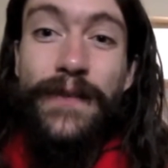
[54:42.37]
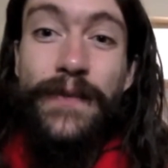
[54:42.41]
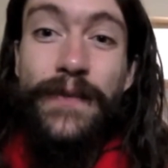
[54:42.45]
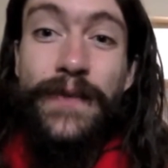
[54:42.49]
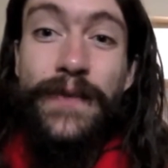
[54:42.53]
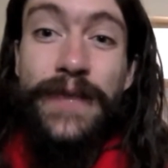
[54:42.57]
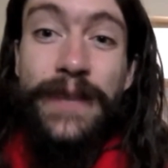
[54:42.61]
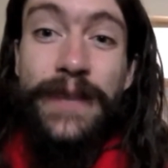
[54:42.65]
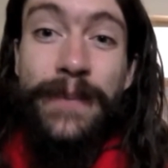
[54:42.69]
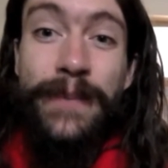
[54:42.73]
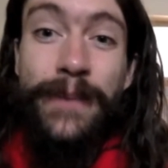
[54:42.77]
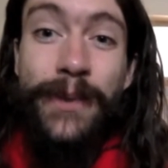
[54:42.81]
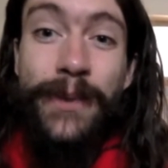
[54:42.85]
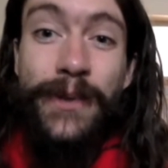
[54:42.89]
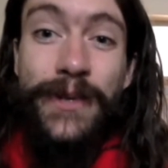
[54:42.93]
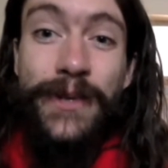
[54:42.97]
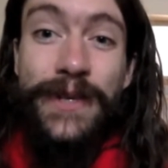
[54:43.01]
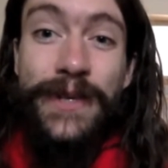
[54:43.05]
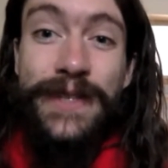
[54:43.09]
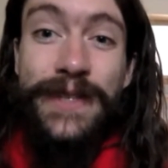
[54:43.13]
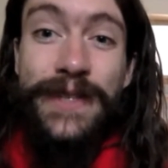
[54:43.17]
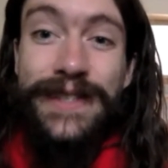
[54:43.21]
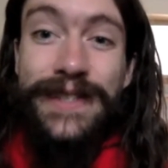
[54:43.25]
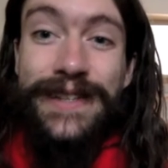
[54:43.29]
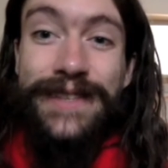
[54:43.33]
the
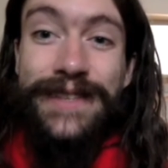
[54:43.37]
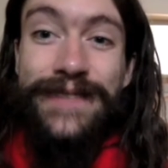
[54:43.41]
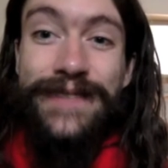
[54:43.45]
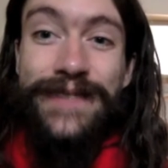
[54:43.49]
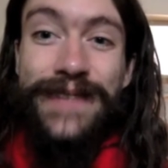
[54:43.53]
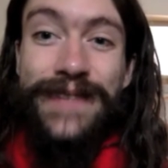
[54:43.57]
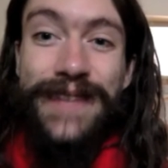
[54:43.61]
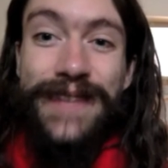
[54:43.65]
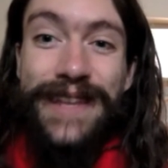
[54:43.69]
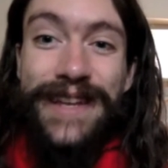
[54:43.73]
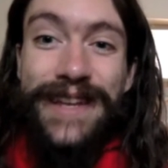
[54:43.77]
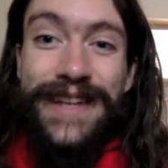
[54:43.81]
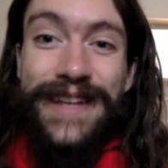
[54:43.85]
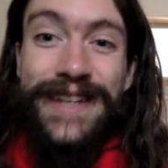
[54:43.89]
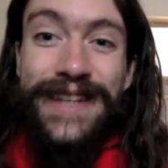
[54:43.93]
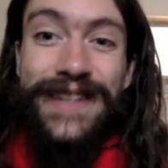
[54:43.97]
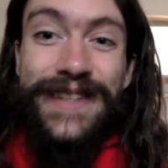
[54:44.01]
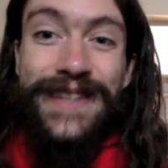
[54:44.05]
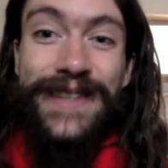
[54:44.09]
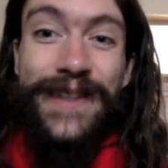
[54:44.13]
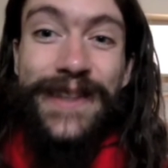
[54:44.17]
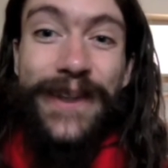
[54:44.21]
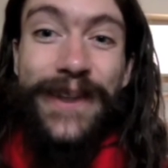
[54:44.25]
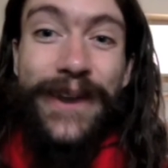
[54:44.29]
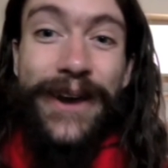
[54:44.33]
emotions lives
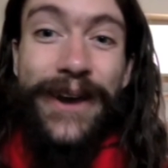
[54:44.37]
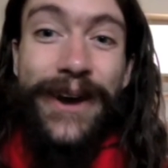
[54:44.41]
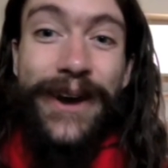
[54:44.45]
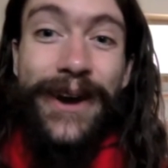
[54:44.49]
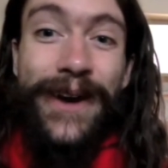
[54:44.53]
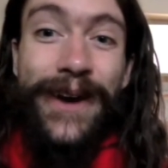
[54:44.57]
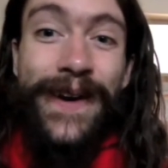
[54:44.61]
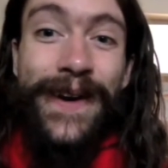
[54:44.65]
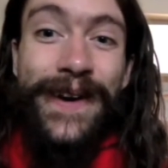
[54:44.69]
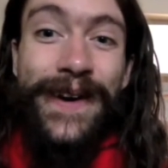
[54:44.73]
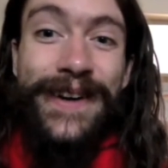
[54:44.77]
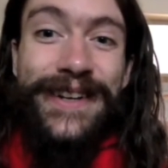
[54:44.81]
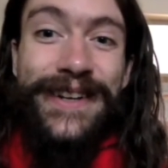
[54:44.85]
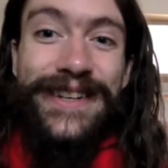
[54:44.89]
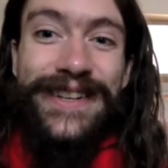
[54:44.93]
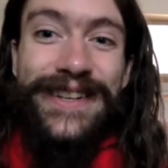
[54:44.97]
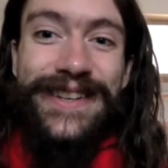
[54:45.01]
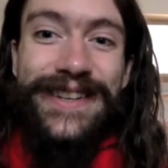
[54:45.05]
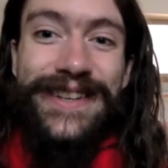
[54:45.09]
is the heart.